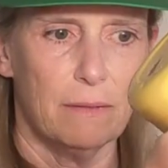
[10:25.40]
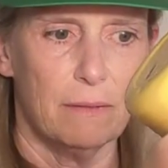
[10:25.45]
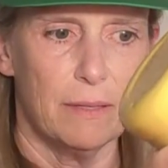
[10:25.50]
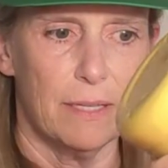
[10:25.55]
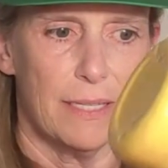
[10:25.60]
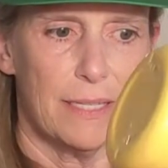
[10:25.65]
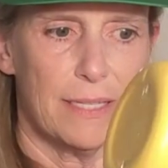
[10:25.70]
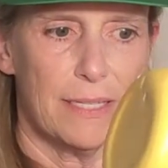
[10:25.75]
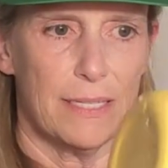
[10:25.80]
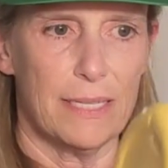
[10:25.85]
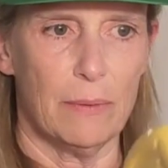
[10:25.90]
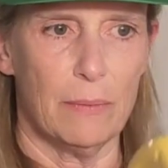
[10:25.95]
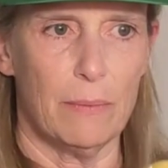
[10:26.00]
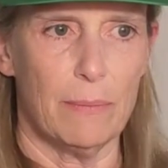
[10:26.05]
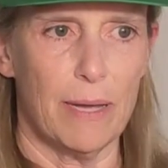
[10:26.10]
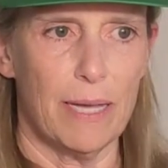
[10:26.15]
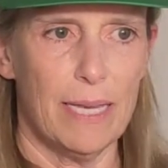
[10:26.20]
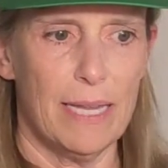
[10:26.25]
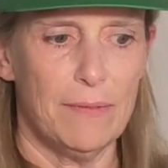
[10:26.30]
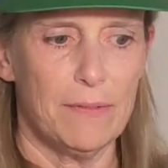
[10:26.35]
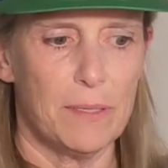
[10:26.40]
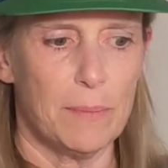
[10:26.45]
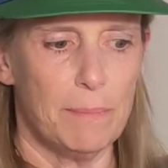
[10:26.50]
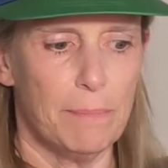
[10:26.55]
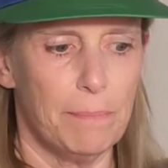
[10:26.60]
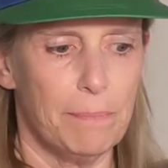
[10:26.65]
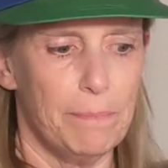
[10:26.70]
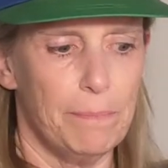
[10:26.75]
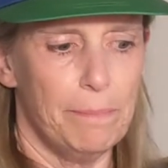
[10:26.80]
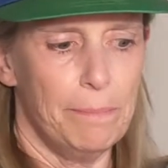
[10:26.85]
Let's see, we might have to
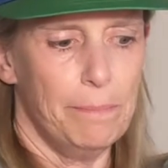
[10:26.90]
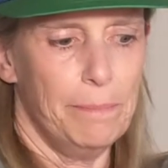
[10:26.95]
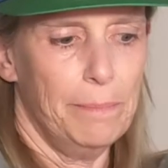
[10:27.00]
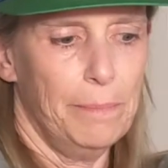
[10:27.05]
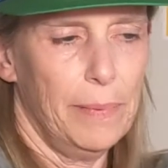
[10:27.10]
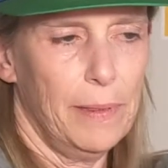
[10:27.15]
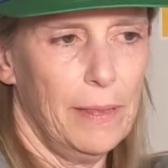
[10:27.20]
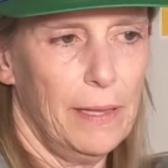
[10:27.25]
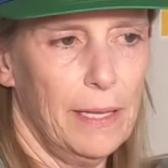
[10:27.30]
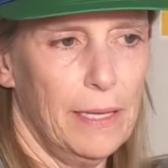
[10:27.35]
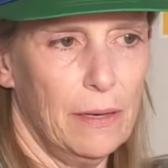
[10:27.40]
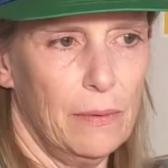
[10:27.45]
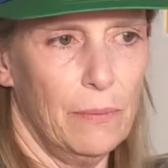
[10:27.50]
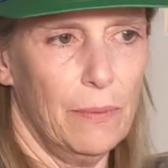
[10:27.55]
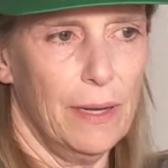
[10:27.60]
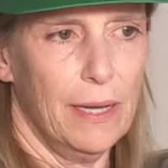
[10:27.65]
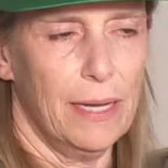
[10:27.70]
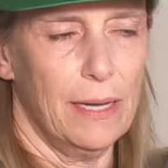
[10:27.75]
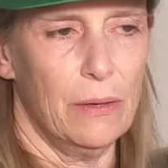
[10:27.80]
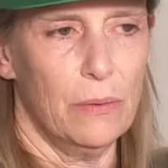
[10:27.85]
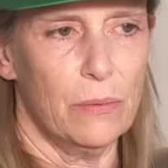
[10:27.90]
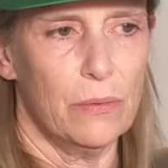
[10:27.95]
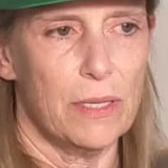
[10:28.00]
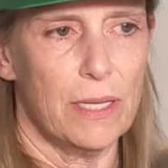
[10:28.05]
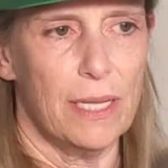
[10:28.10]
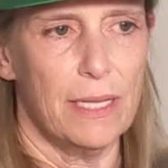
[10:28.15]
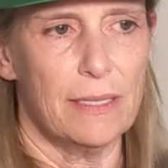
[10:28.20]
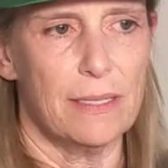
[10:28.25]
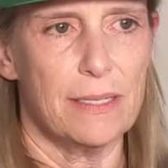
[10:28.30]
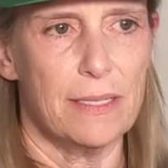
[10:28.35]
play around
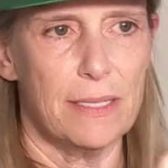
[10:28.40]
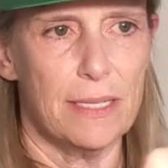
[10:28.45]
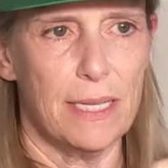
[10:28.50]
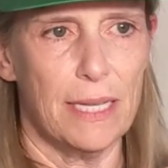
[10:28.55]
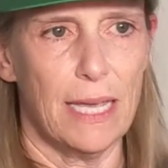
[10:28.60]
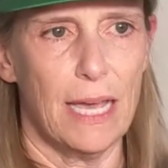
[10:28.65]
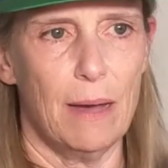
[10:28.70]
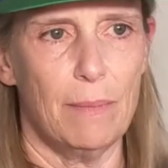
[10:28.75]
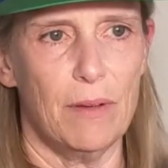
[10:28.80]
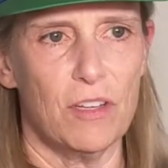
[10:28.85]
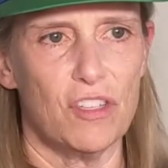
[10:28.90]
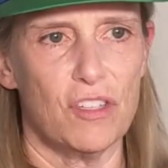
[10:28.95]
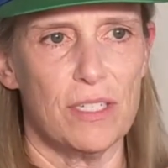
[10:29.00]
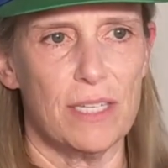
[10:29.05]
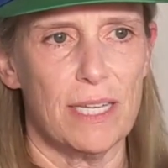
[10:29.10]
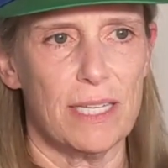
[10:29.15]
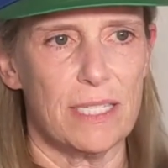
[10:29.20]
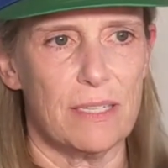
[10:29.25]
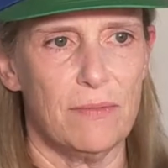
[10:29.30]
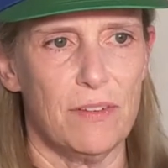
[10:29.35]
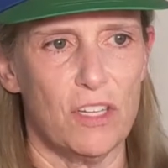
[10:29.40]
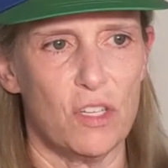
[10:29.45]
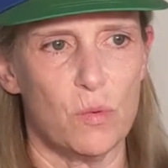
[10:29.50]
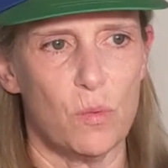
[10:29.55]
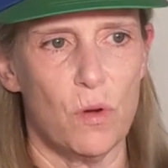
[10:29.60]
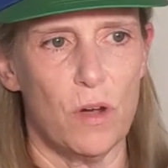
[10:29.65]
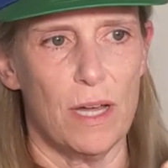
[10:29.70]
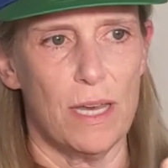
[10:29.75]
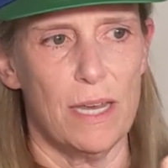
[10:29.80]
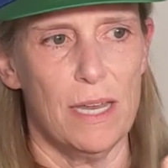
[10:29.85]
and see how much it takes of each
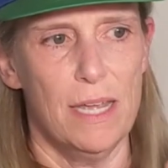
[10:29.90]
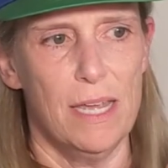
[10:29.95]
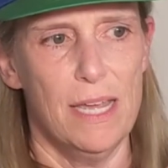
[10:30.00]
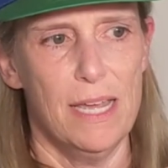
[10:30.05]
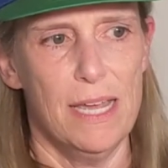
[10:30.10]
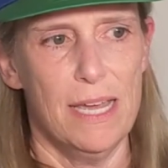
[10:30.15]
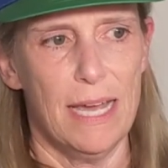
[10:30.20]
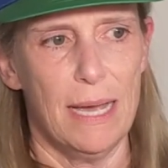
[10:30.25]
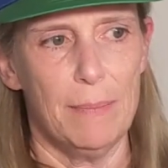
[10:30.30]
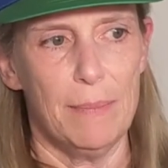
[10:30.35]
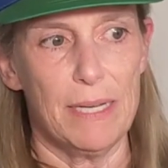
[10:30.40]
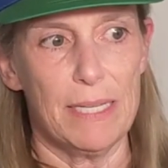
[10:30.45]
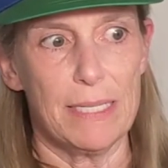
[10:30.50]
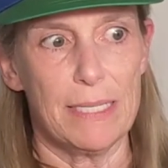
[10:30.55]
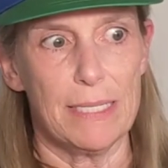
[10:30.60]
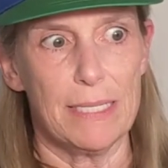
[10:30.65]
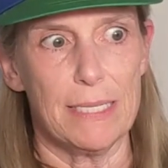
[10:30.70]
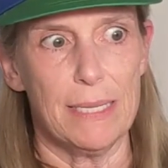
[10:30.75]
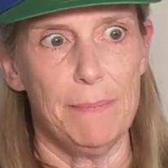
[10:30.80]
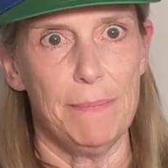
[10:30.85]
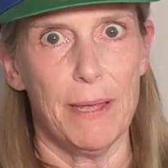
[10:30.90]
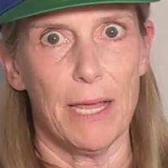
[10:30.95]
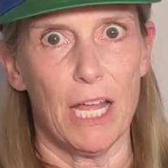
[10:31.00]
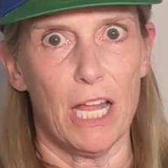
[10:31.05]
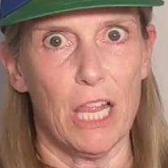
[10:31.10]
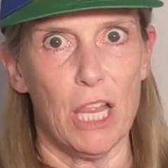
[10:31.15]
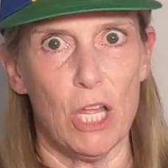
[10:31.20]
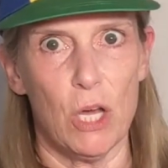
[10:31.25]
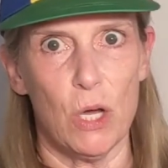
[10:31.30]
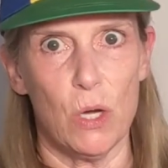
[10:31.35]
one. I'm going to zip it
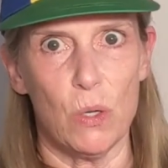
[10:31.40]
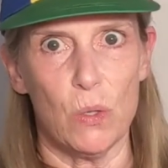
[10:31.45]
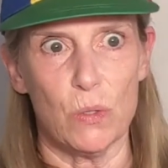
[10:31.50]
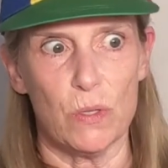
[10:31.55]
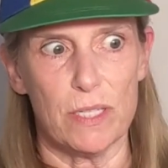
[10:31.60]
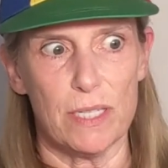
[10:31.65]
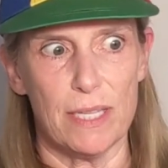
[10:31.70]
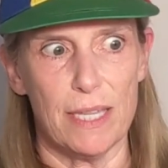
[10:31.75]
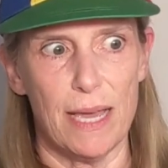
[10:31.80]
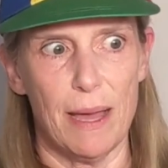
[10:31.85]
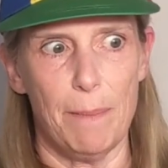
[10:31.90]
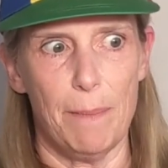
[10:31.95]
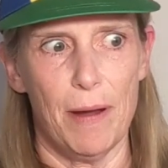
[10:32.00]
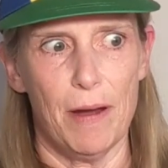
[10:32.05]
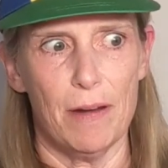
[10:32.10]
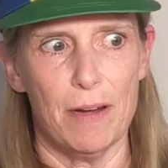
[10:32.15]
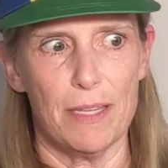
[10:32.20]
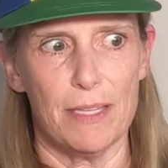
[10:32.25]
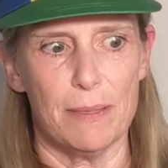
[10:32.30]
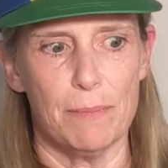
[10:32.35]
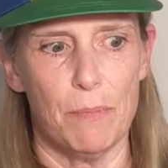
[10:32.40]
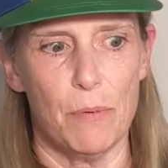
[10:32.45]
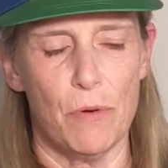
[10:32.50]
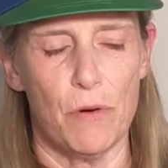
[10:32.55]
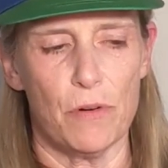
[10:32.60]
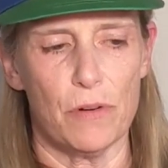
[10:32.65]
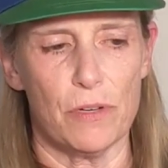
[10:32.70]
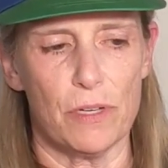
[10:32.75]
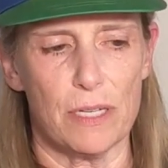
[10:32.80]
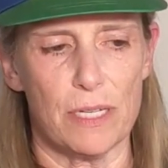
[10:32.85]
closed. That part is
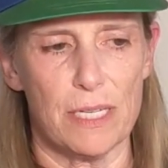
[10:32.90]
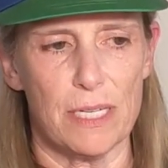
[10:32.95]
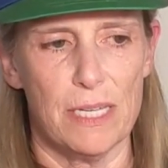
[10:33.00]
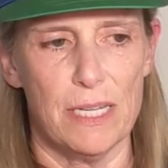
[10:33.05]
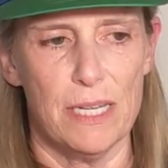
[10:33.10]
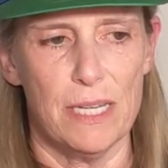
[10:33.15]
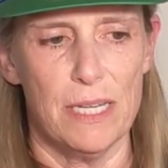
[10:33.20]
important.